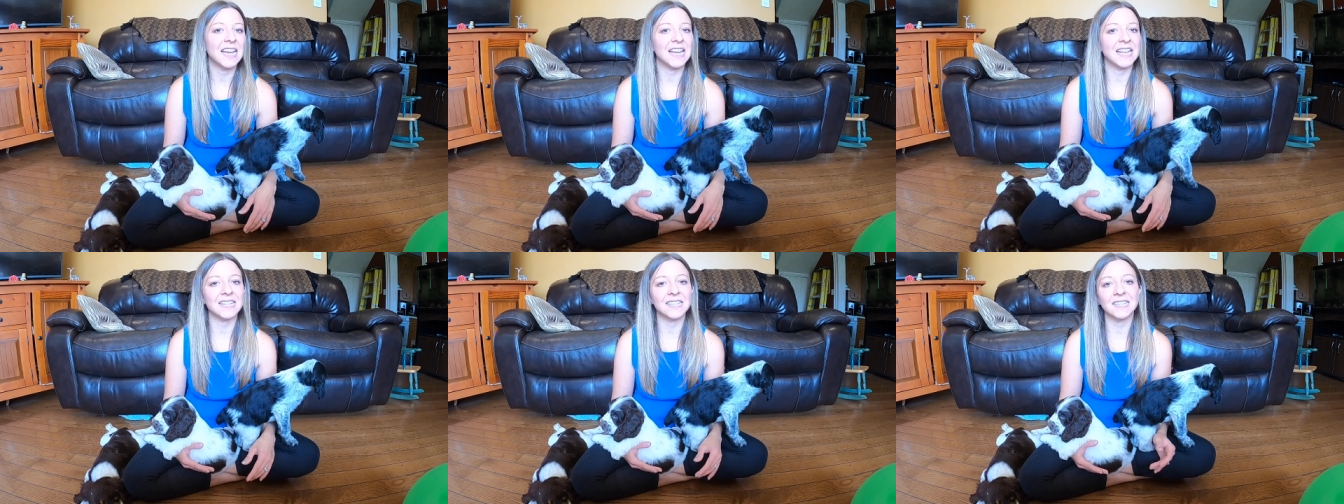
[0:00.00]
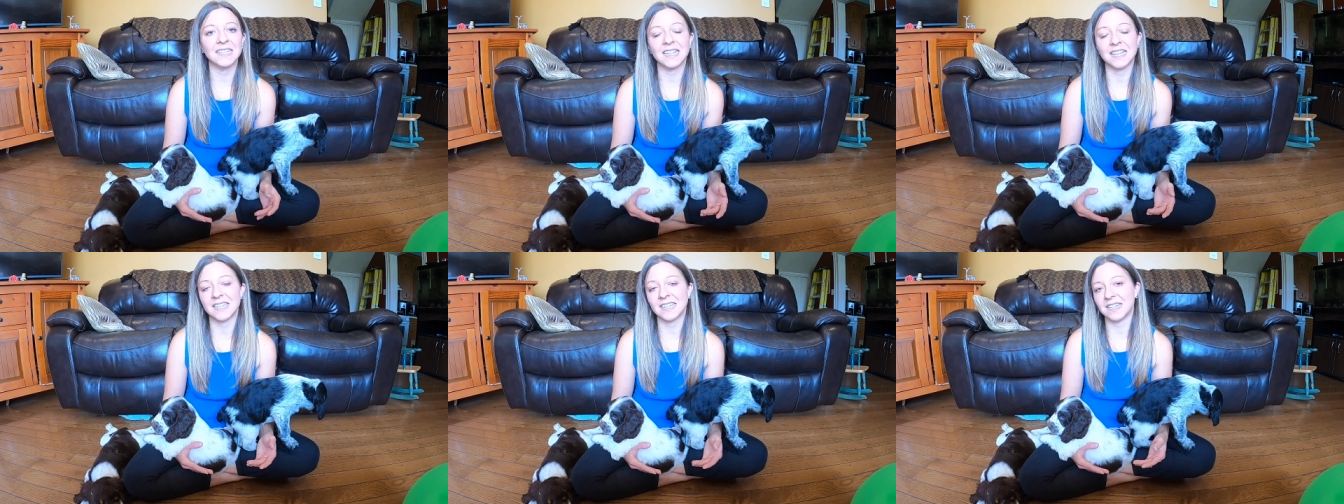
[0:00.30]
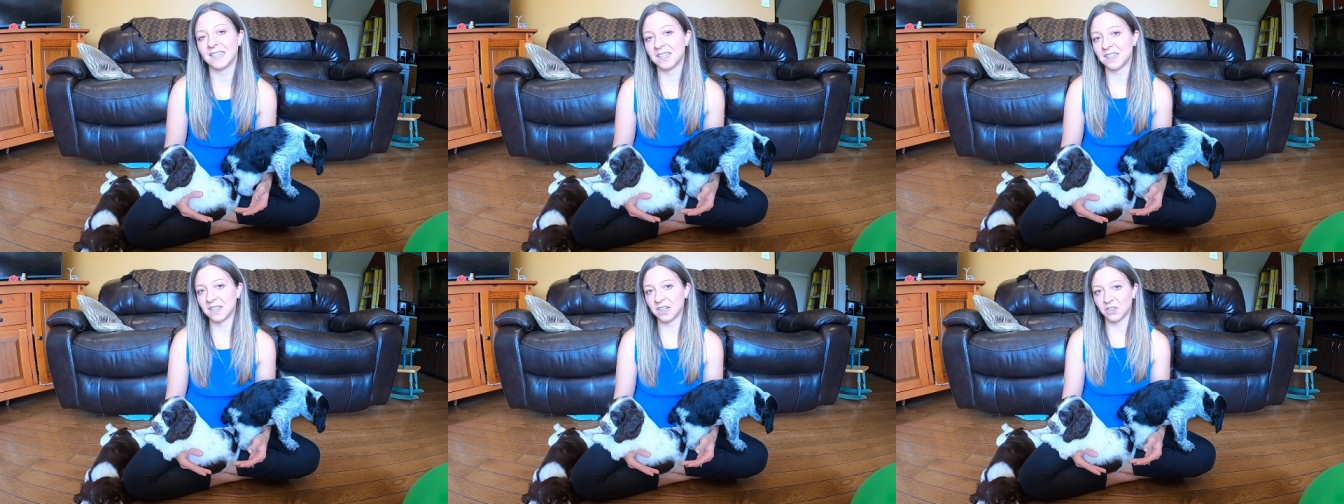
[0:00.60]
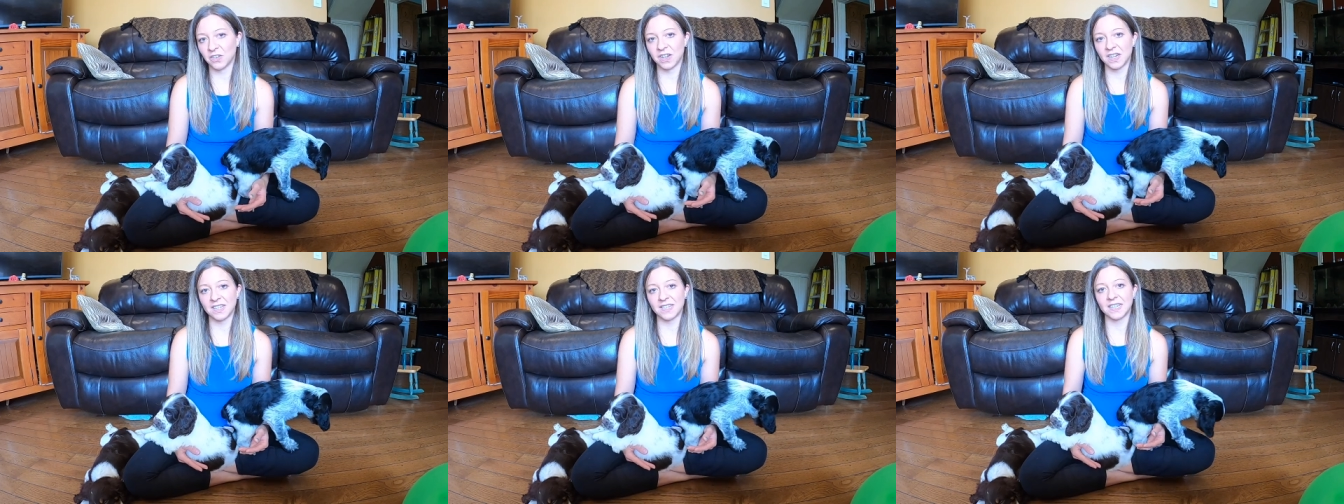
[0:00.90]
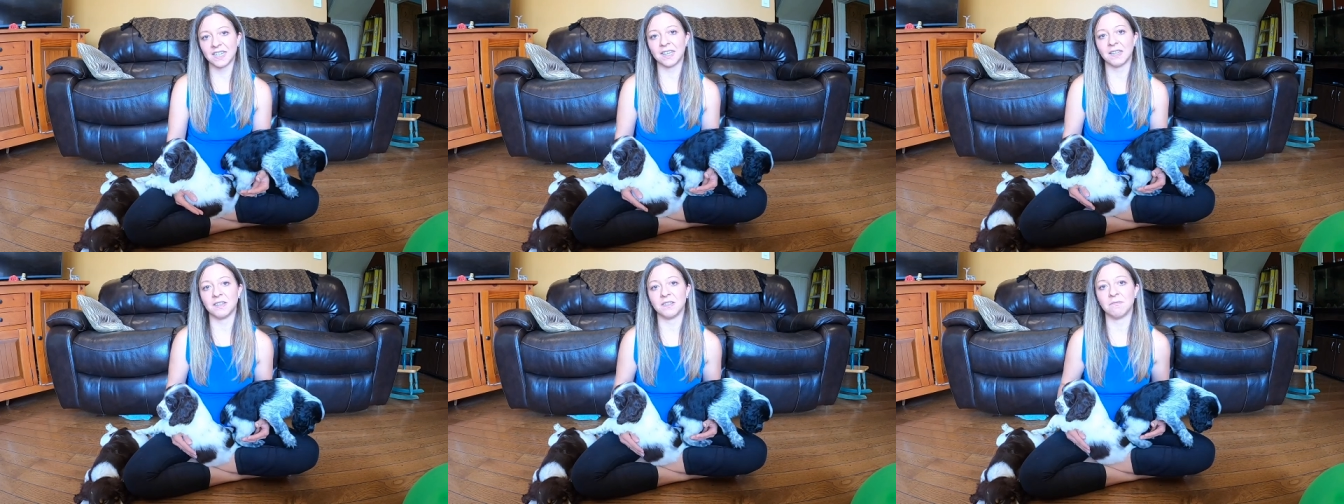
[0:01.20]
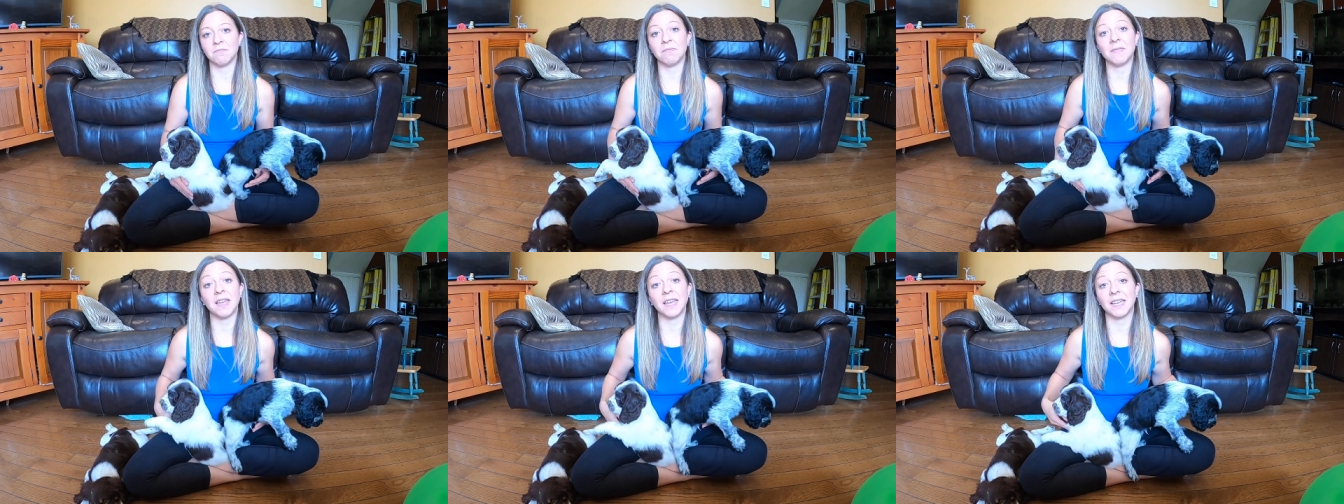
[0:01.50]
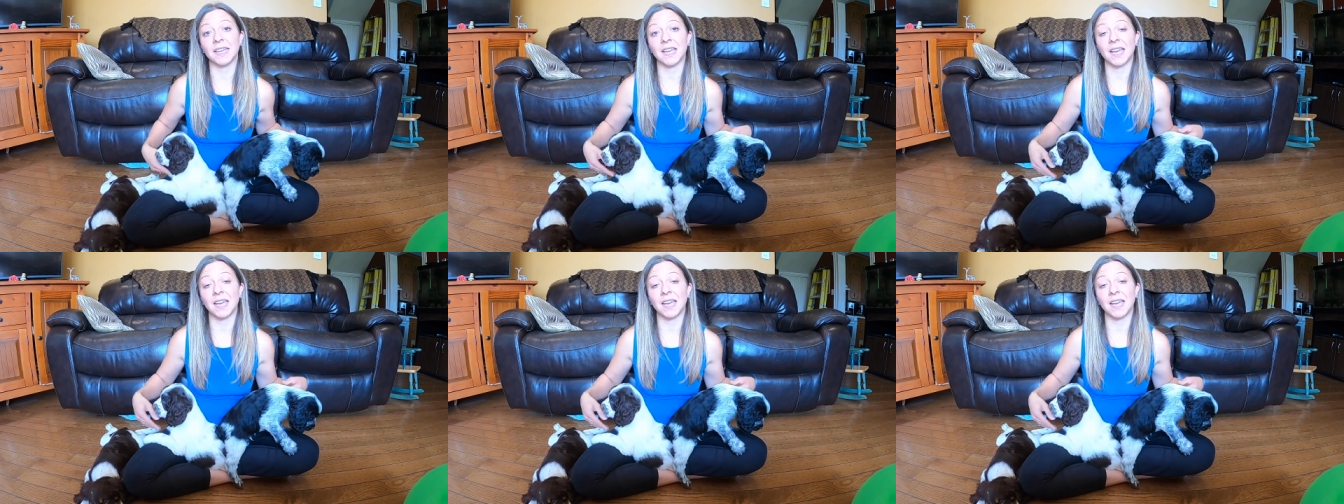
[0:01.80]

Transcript: isn't listening the greatest it can it